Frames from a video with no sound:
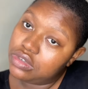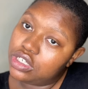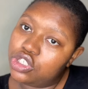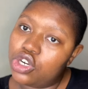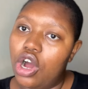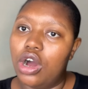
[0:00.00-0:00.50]

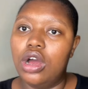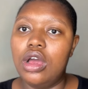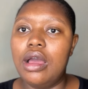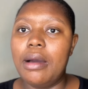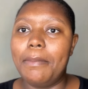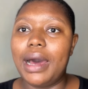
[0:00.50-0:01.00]
sure
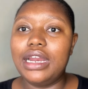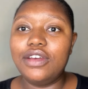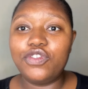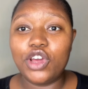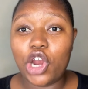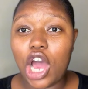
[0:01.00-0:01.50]
but
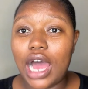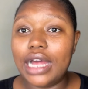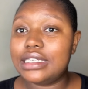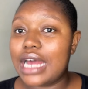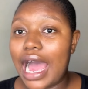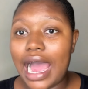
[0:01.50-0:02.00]
if you're
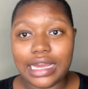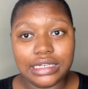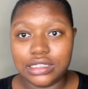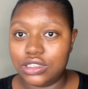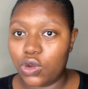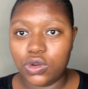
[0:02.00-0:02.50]
not
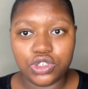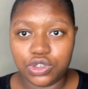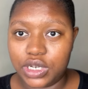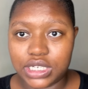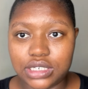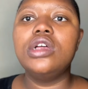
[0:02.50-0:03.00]
i don't do
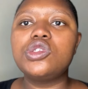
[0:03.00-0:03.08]
it